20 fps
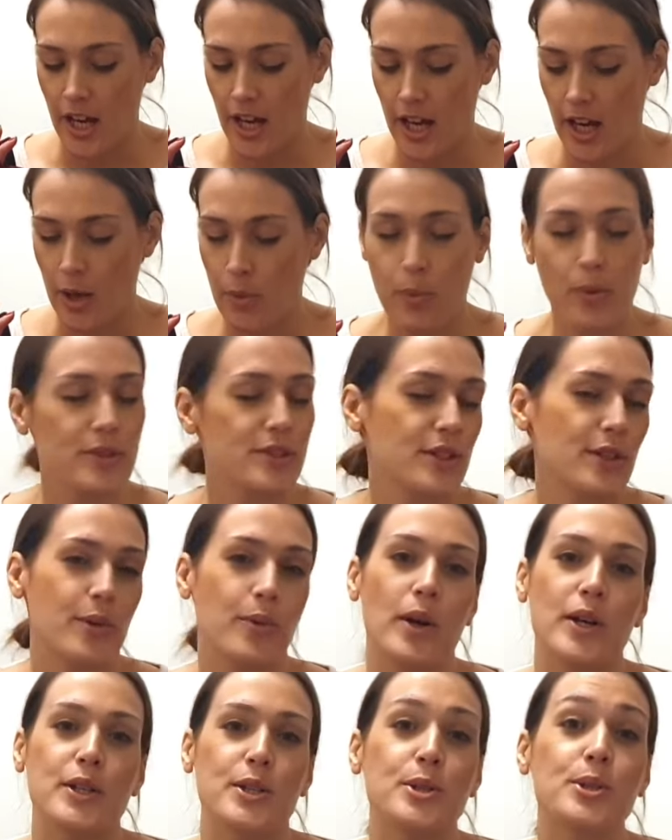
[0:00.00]
I wasn't
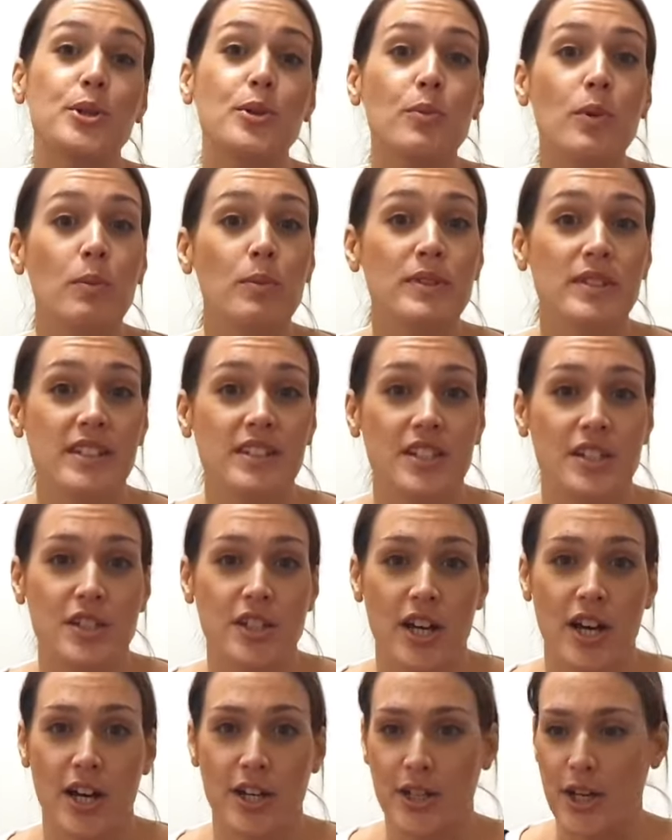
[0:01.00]
quite sure what was going to
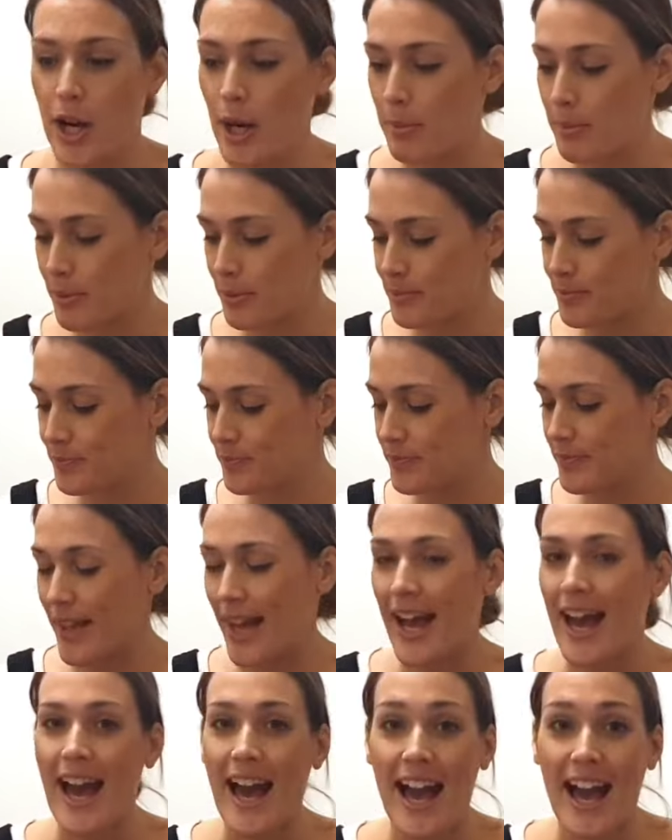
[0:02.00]
turn up,
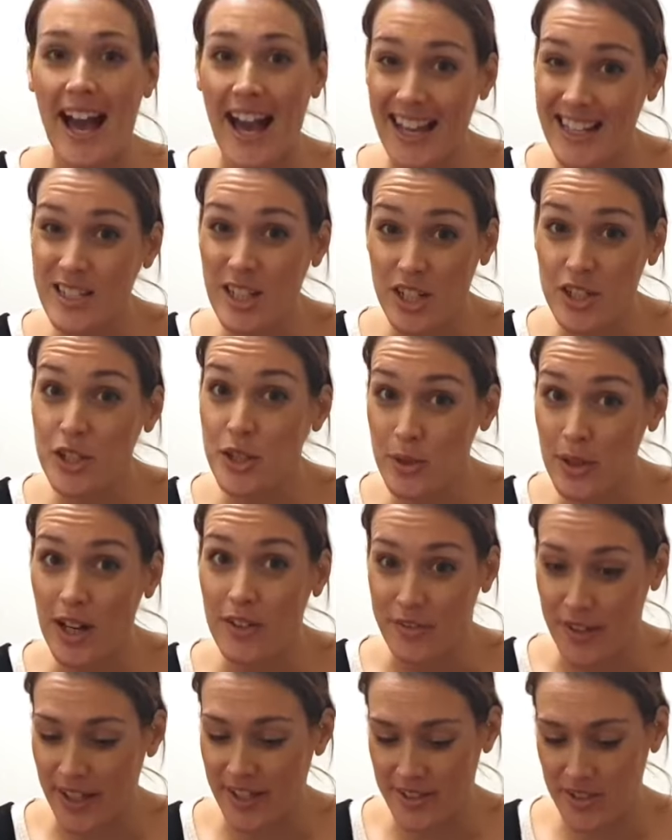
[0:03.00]
and I do
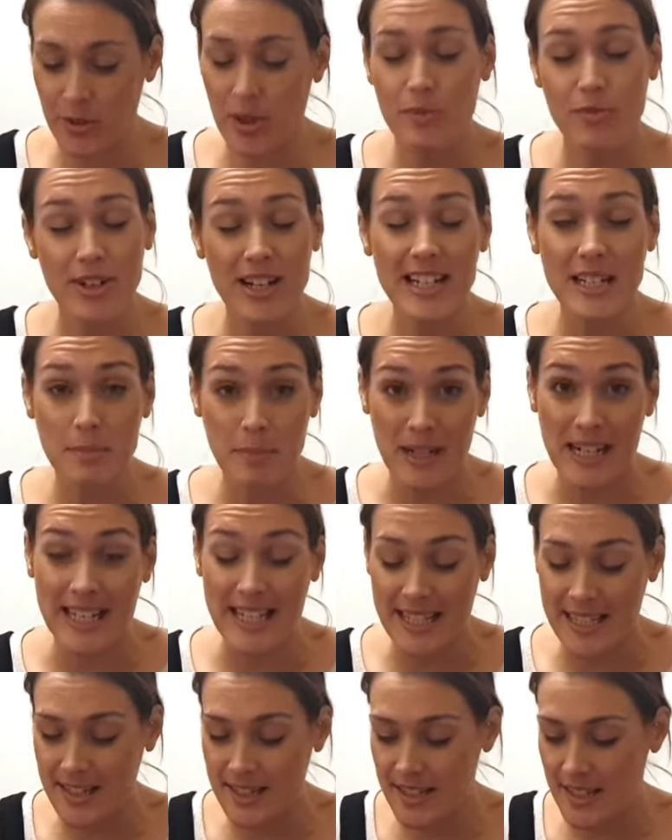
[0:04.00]
love it, so I'm really
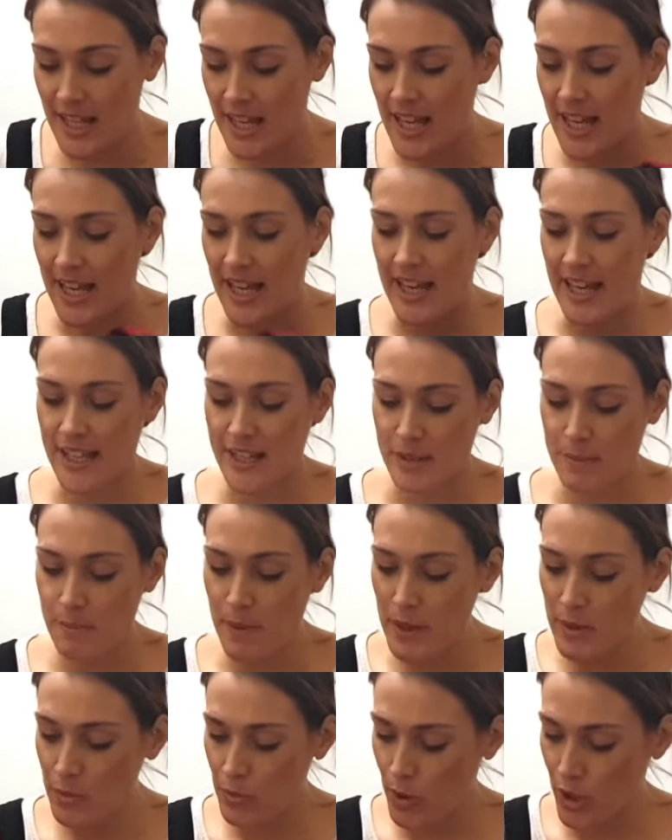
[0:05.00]
pleased. It's
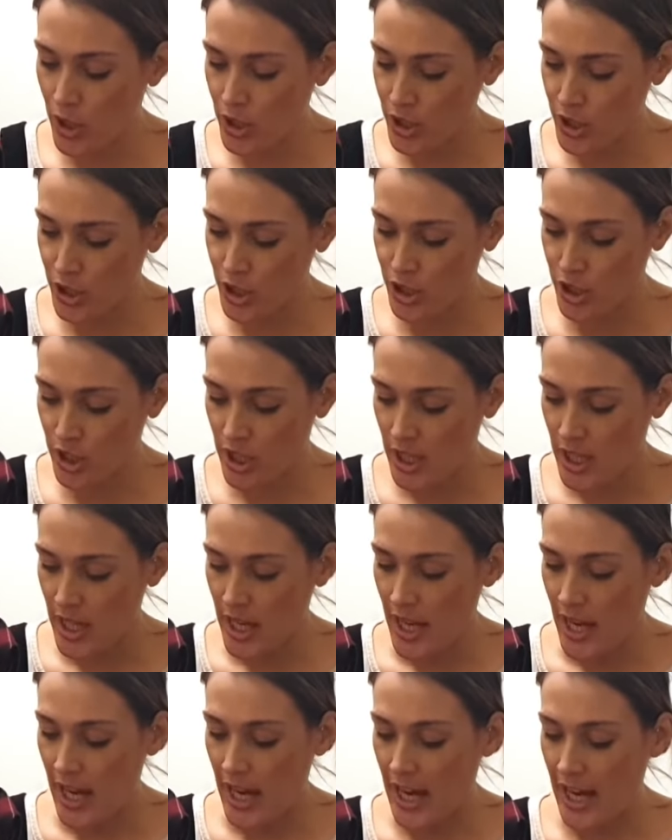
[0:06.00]
been washed,
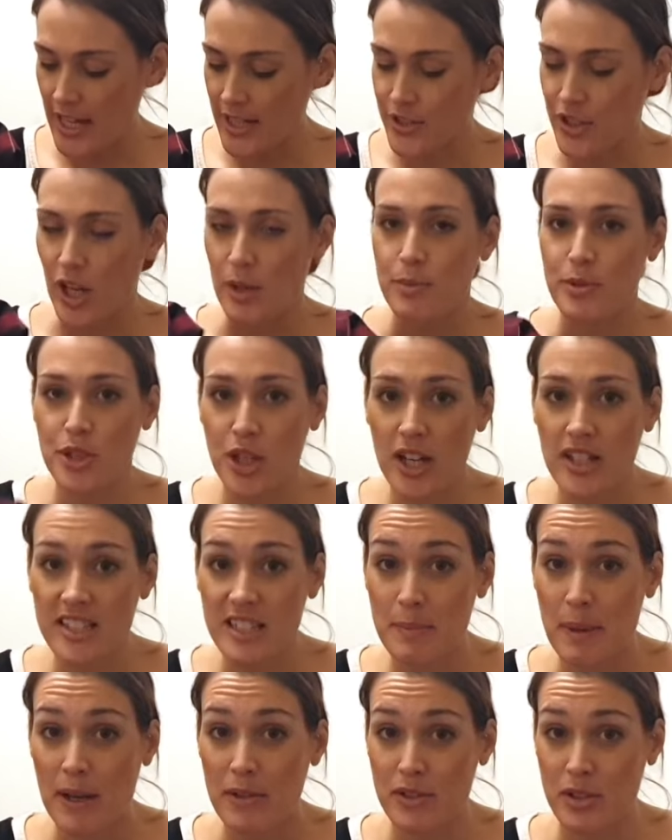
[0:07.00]
and I'm just
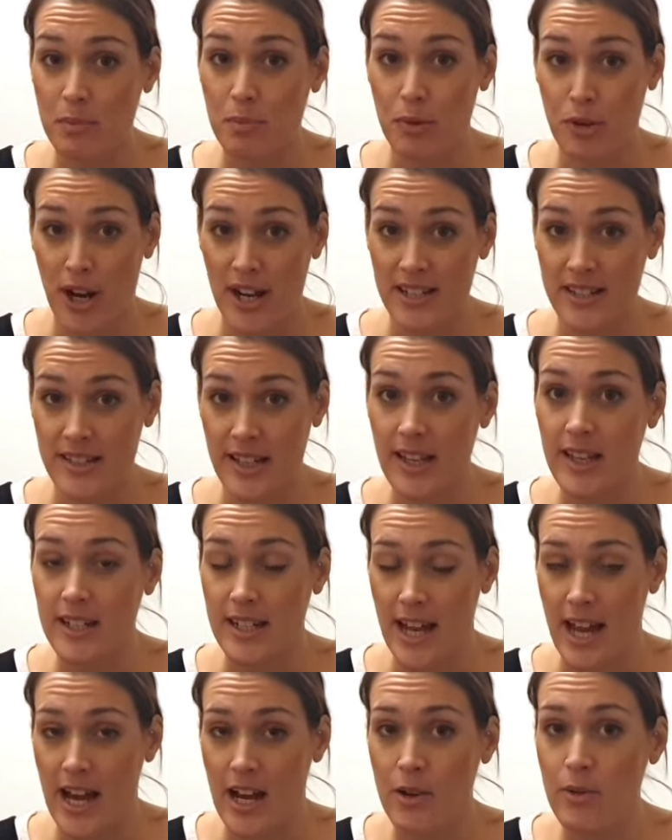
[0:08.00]
about to press it
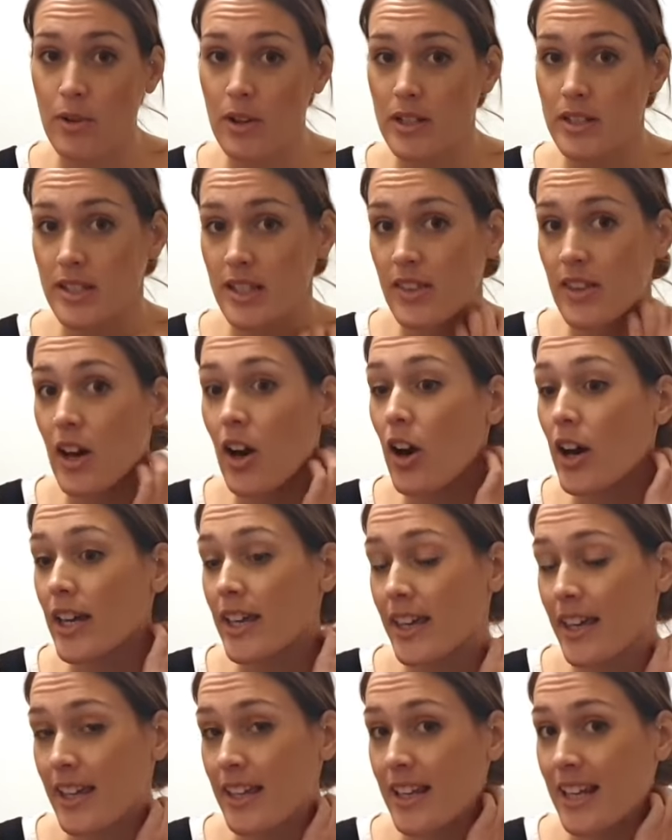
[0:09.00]
now so that I
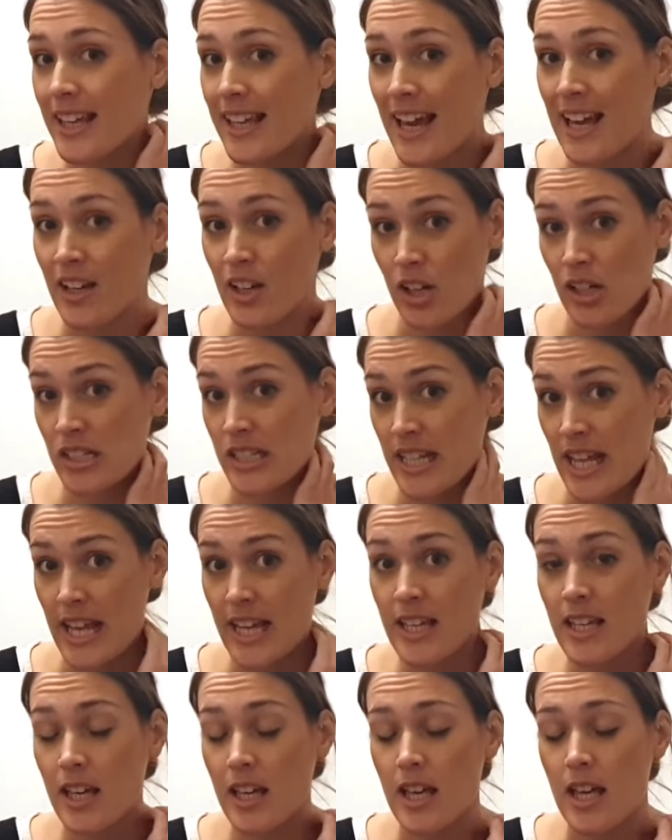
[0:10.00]
can get
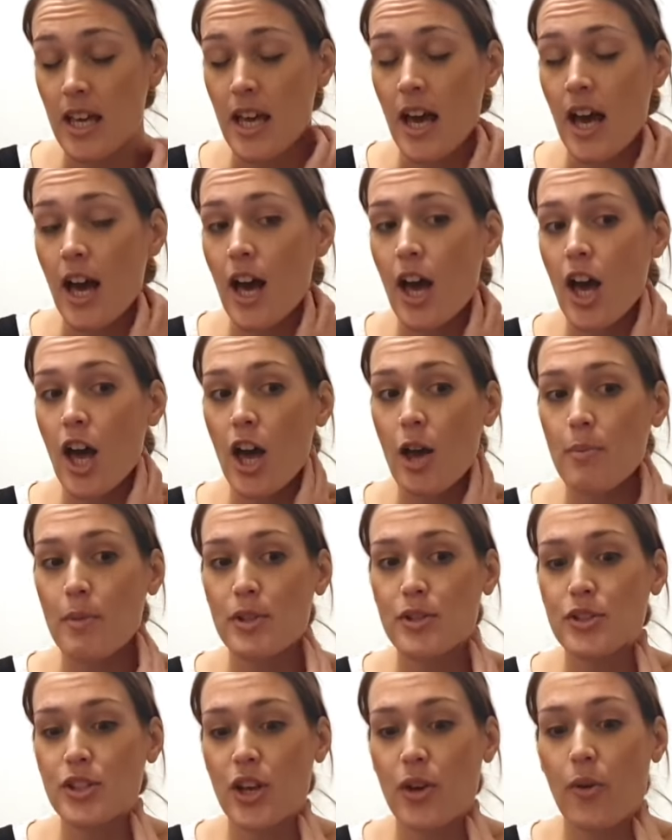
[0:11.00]
cutting. Um,
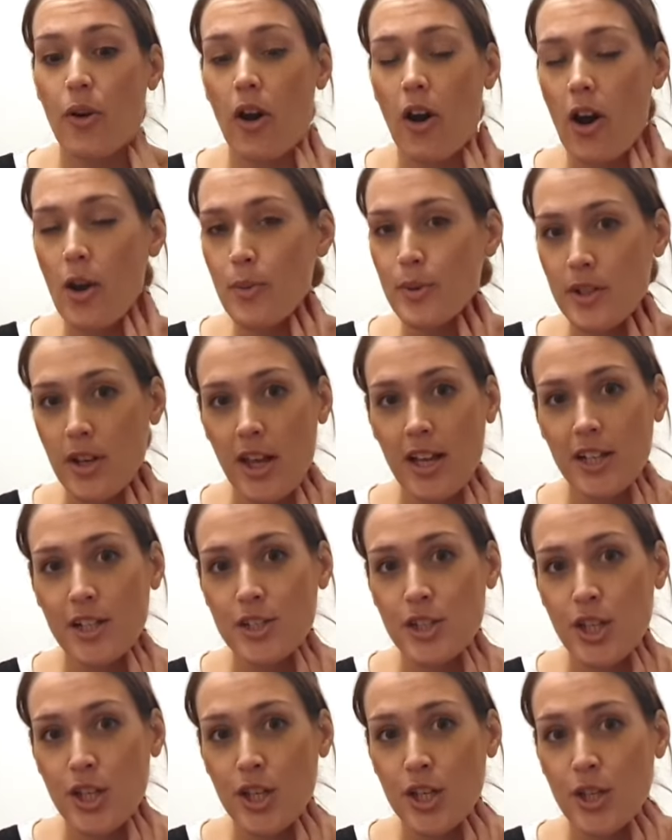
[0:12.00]
so I would like
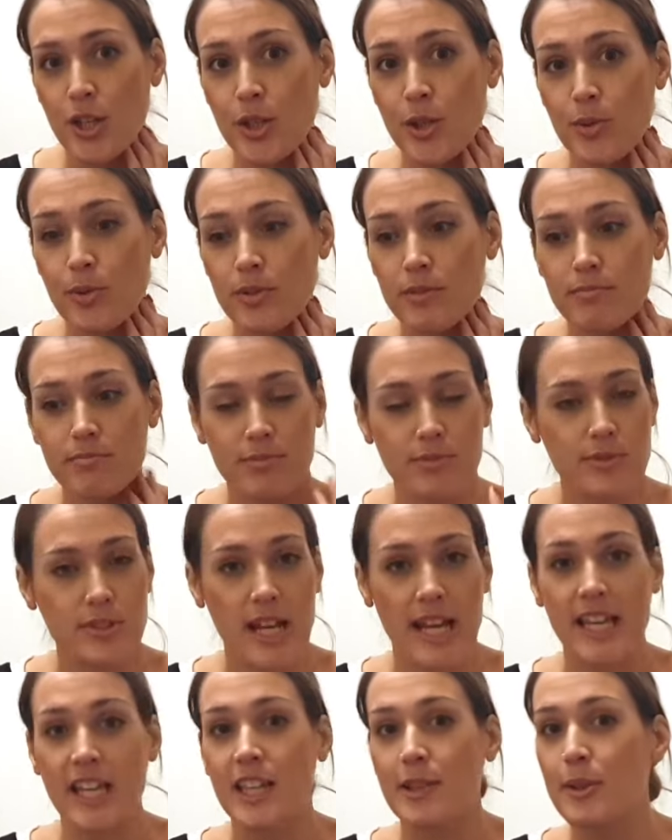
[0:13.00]
to
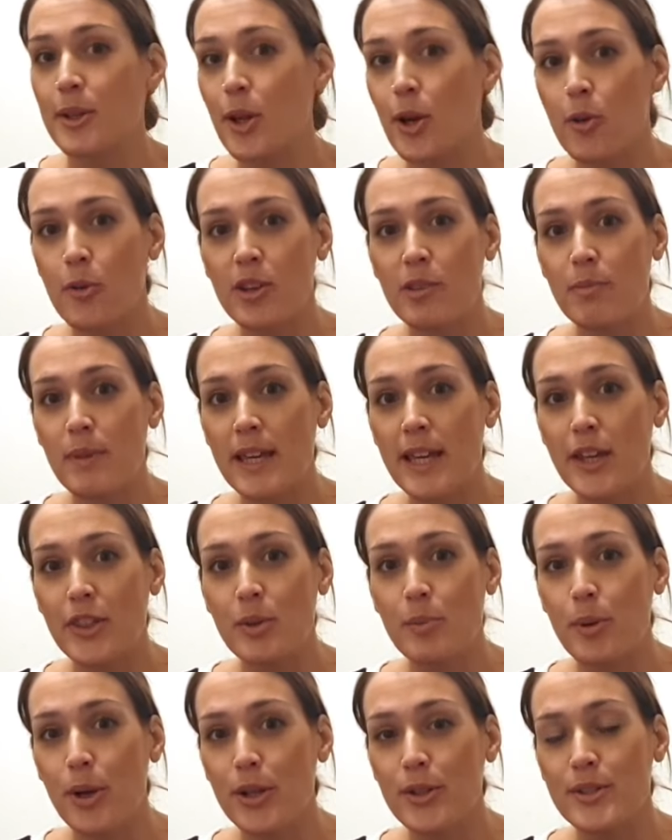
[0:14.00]
take you along with me in the
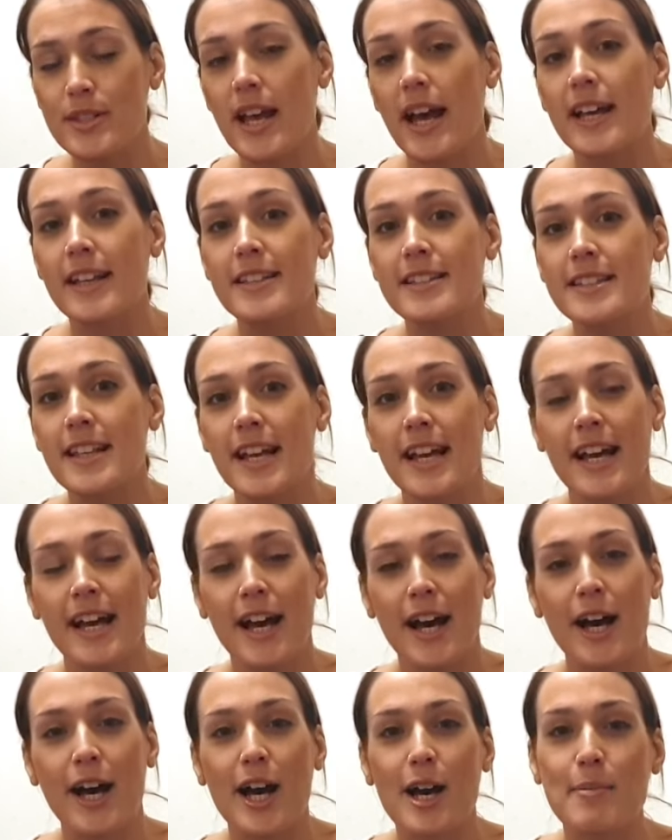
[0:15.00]
process.
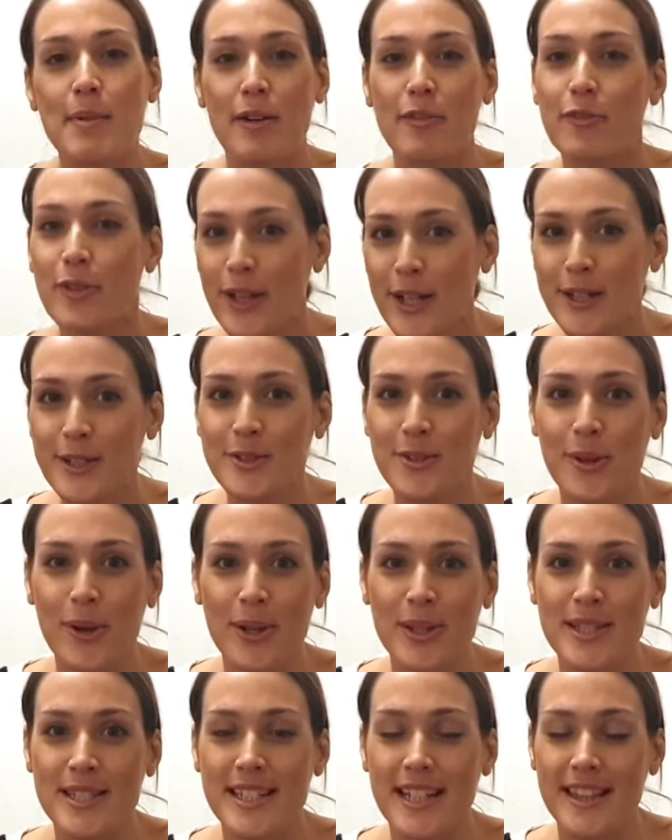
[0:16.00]
Um, and fingers
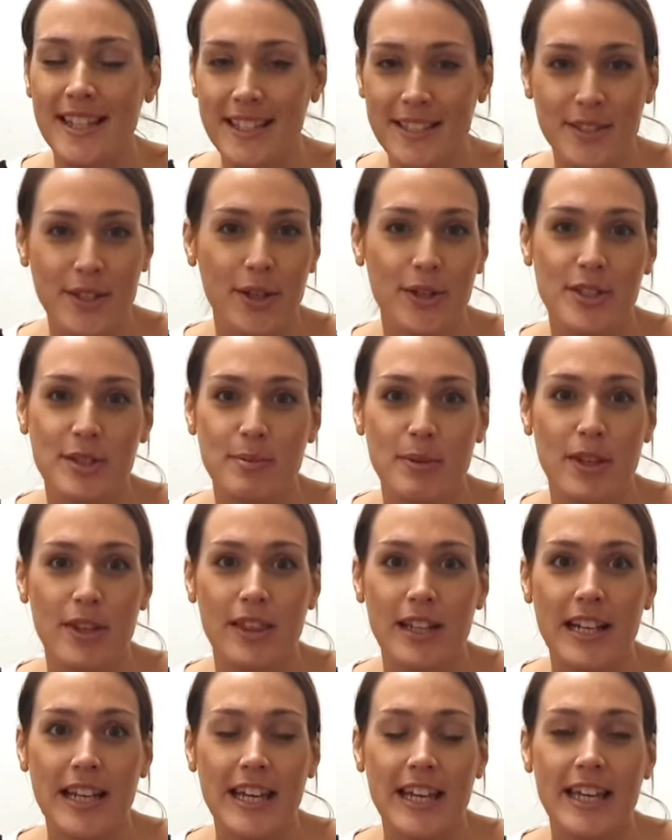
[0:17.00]
crossed this goes
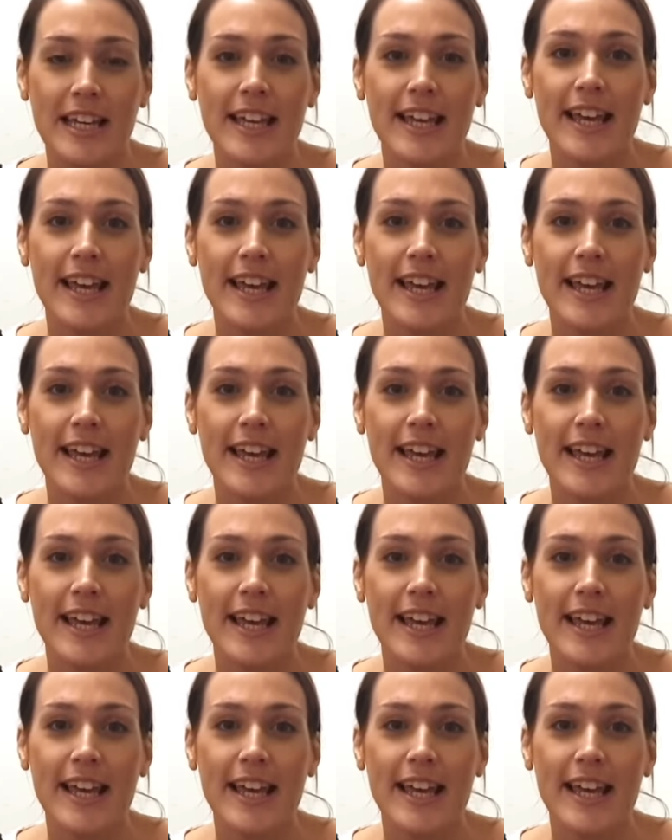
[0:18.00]
smoothly,